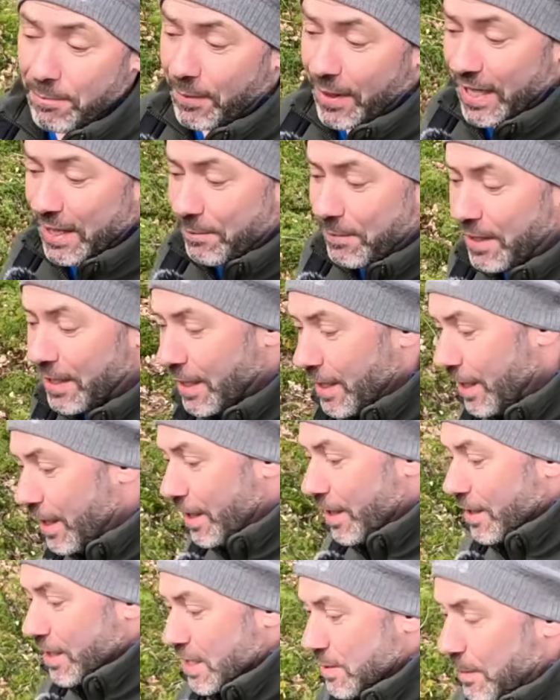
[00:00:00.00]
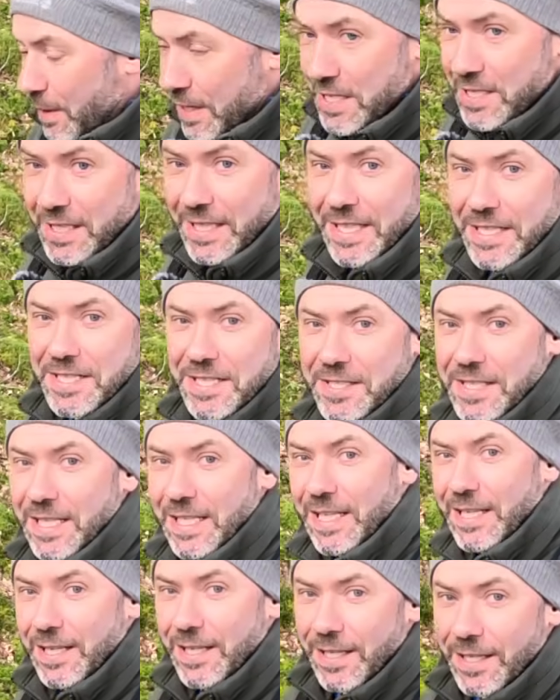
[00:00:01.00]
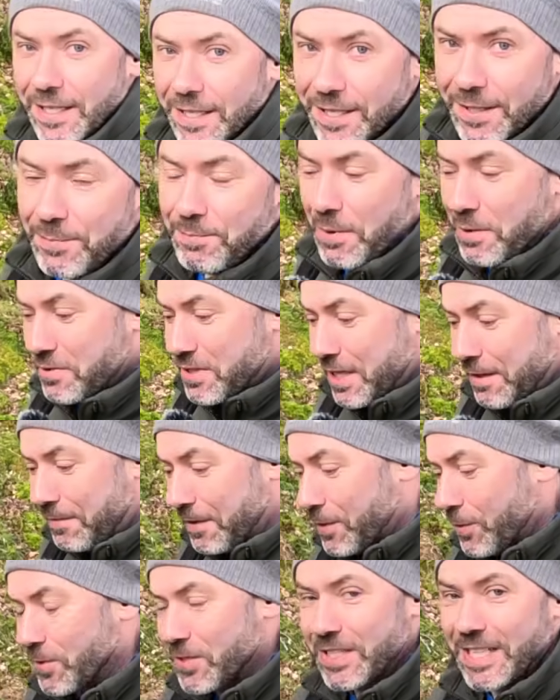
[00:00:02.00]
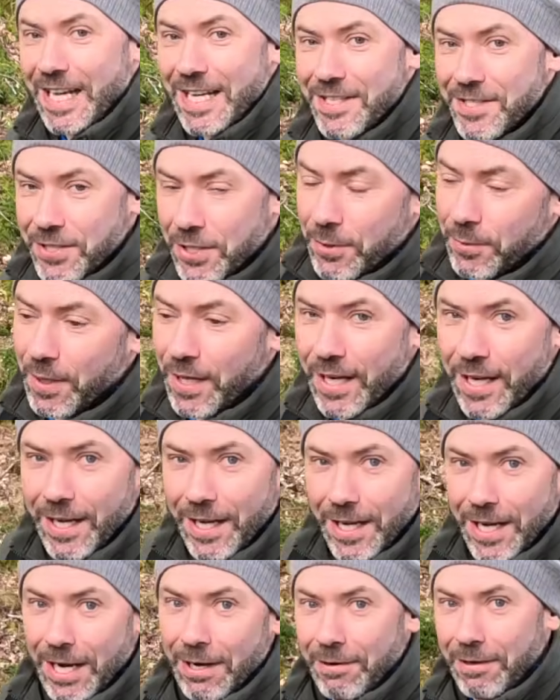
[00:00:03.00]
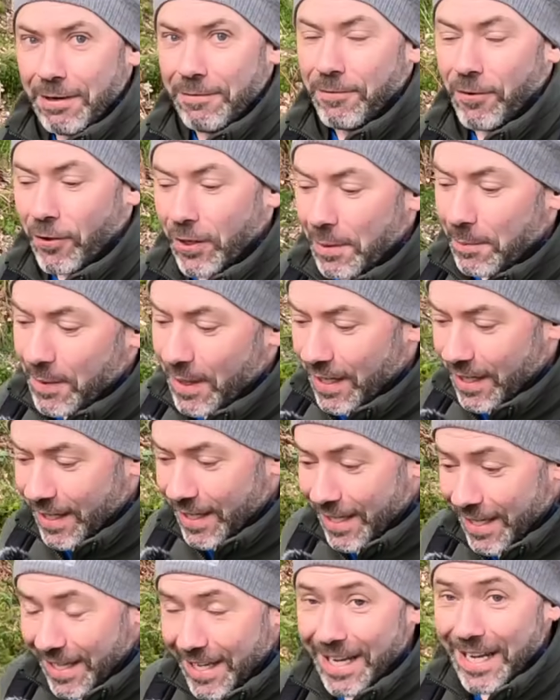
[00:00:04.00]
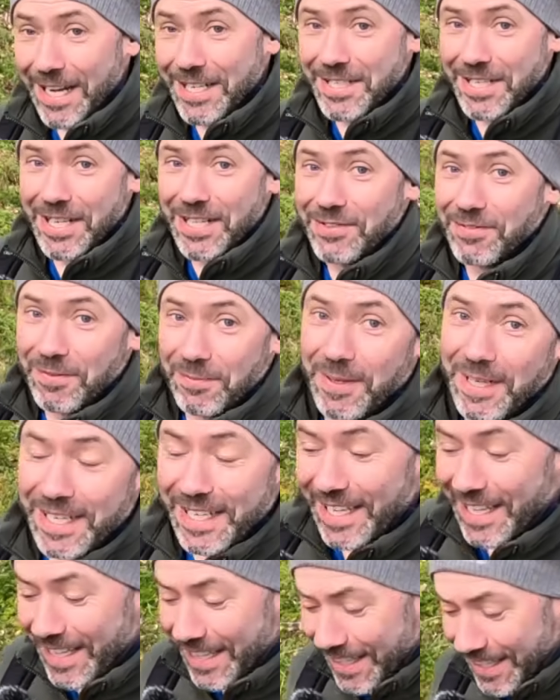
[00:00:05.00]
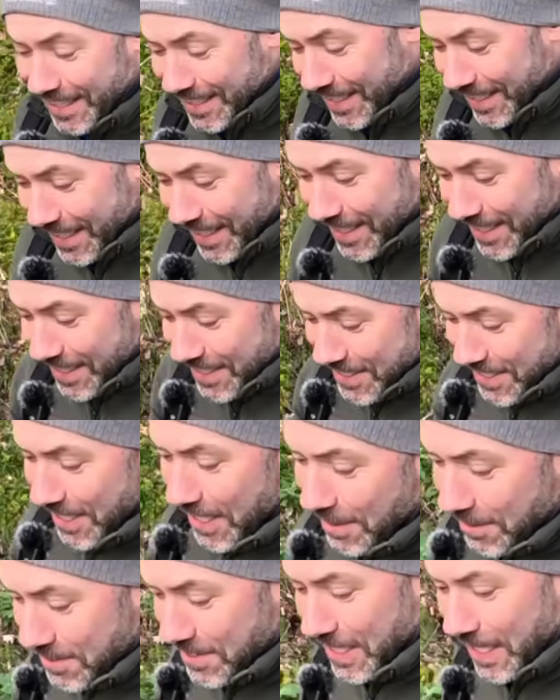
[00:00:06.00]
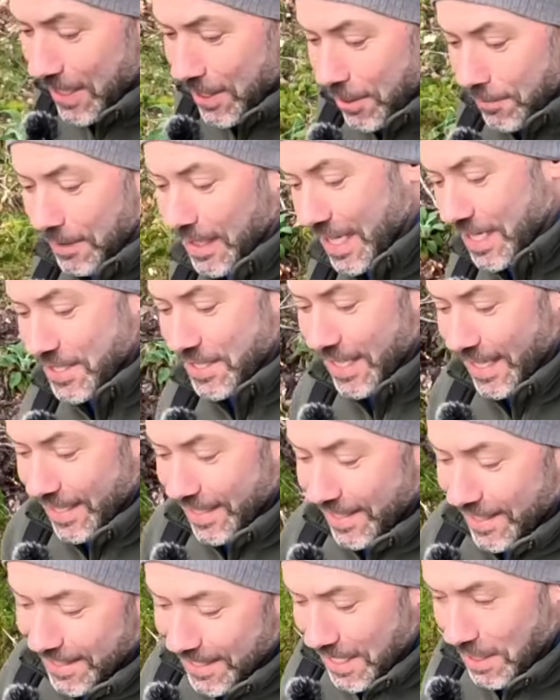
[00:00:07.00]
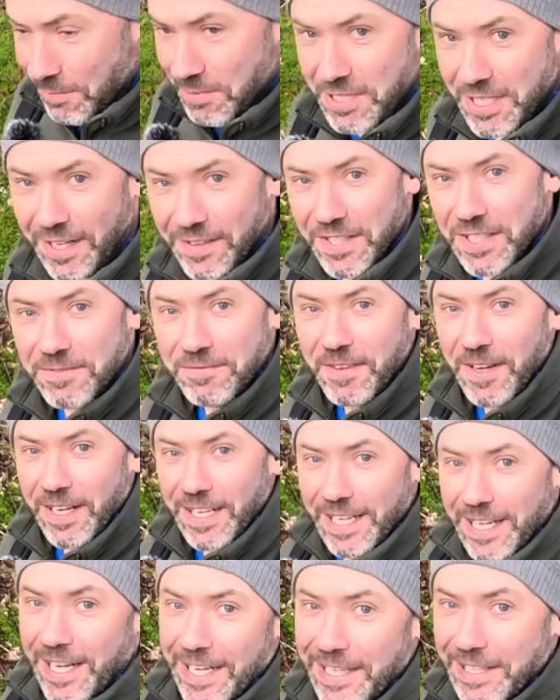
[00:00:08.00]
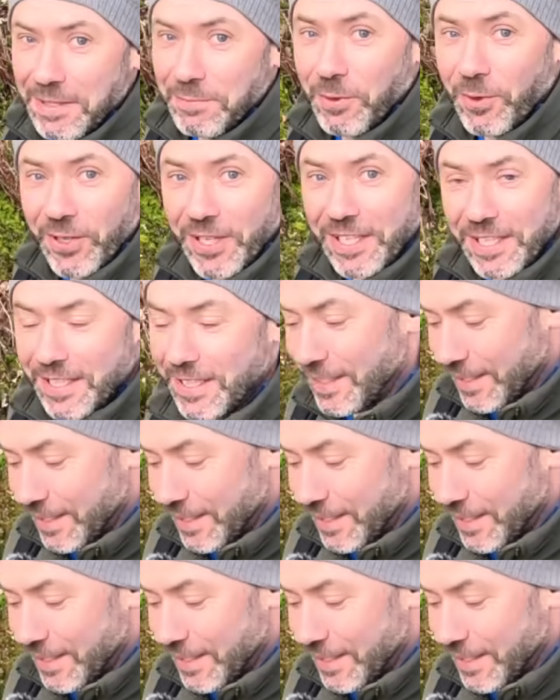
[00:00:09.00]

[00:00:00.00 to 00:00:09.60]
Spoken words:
by him, because basically this is the most difficult to get to area for him, as it is for me. So I stayed over last night, and we're starting this fairly early in the morning.